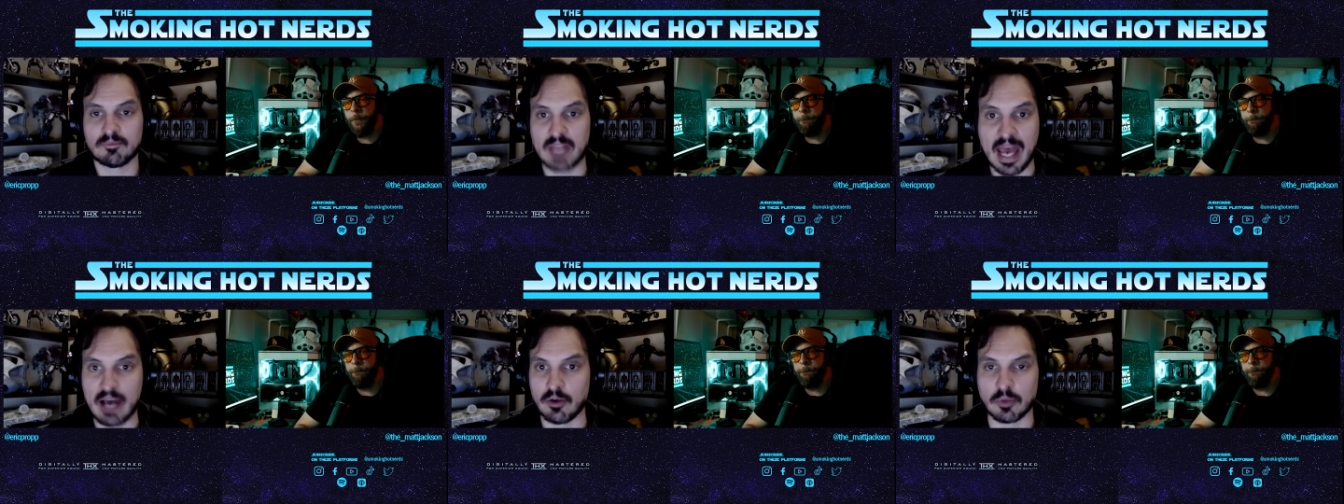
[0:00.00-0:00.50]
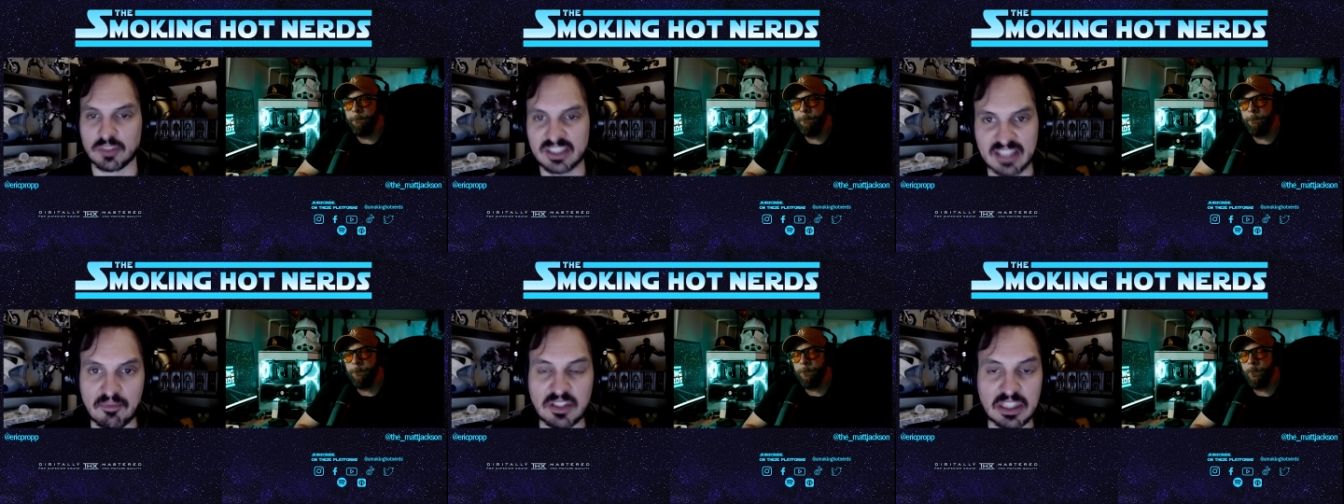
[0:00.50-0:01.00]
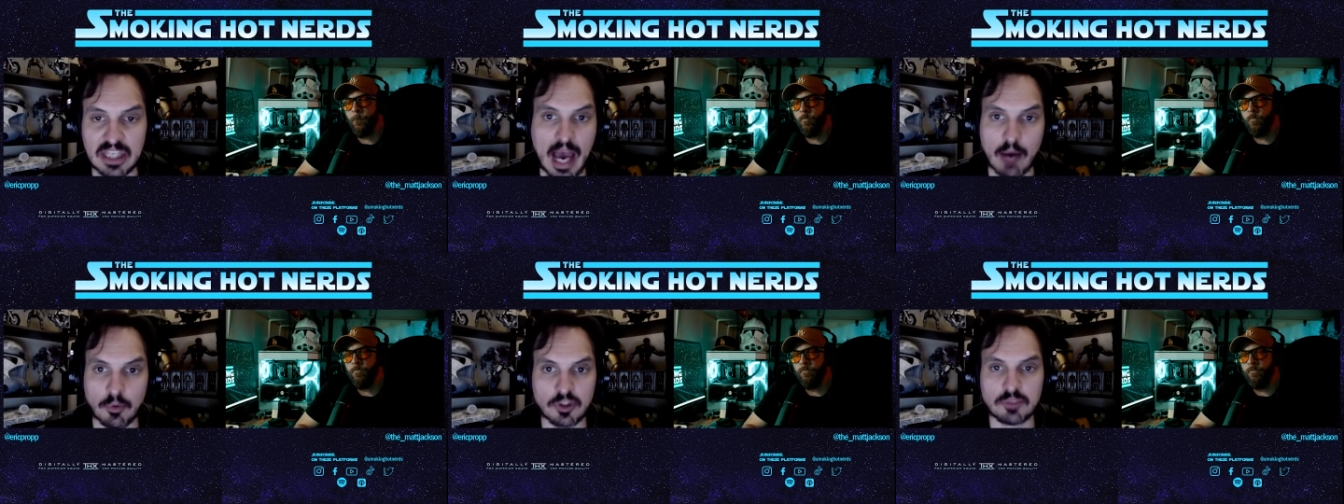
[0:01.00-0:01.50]
I don't know, 70
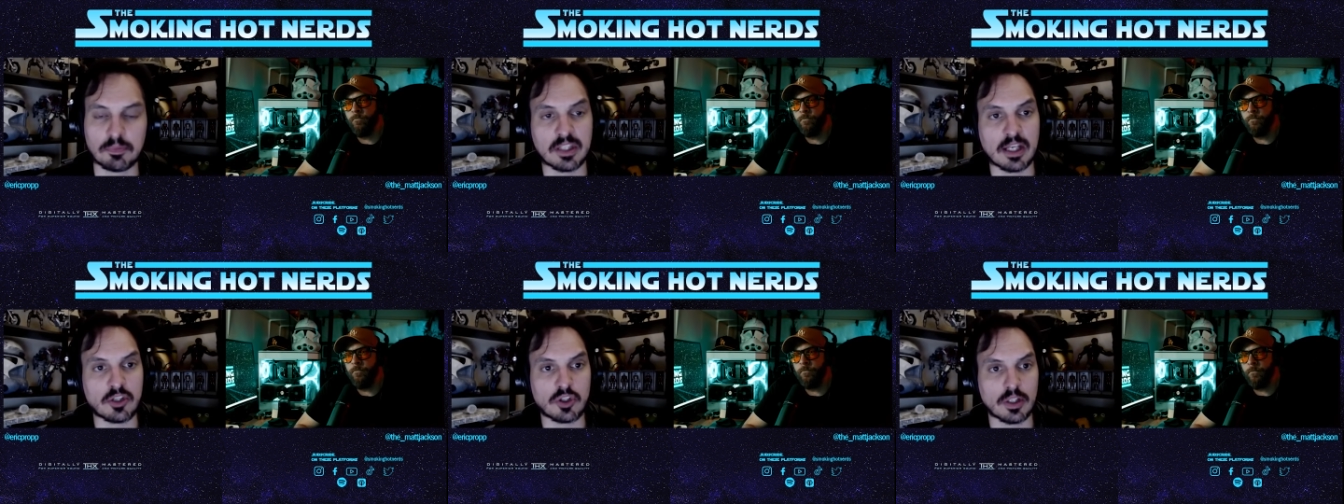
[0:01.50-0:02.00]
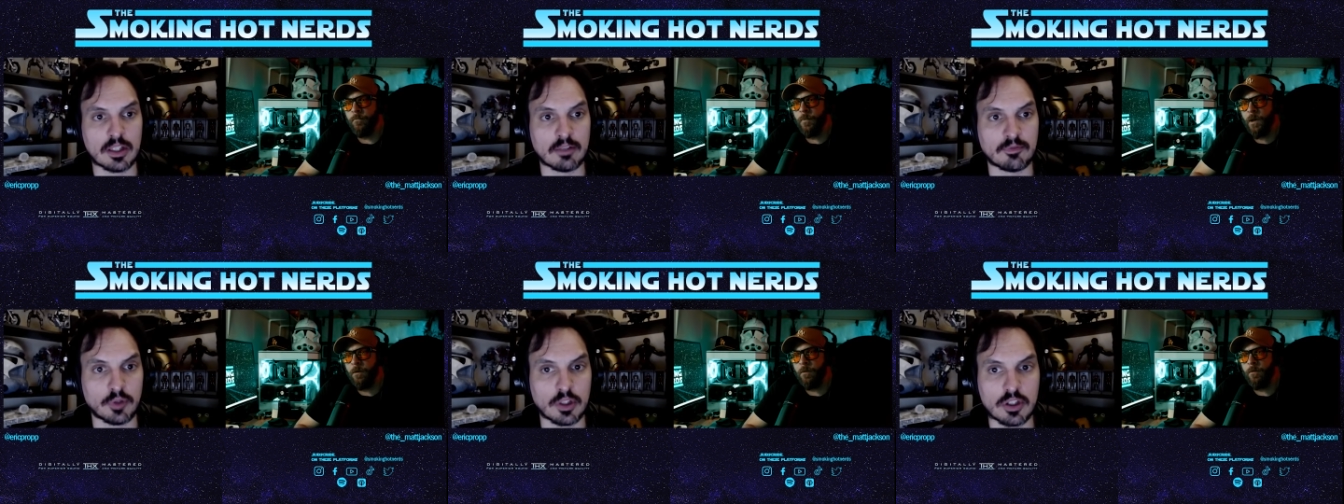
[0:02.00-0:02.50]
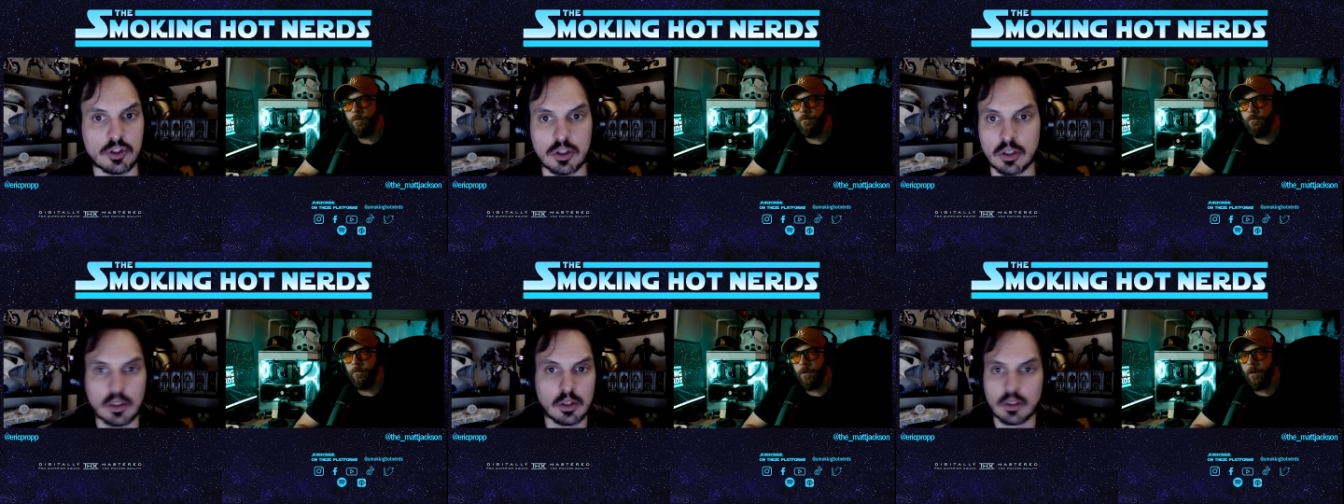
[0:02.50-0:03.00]
hours potentially of footage.
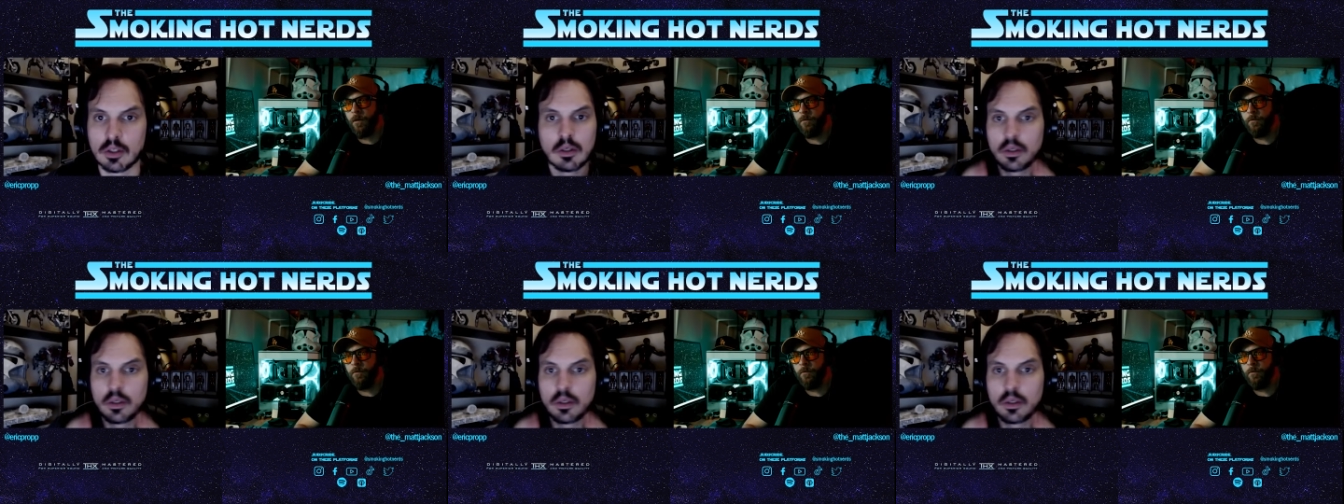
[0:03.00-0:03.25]
Yeah.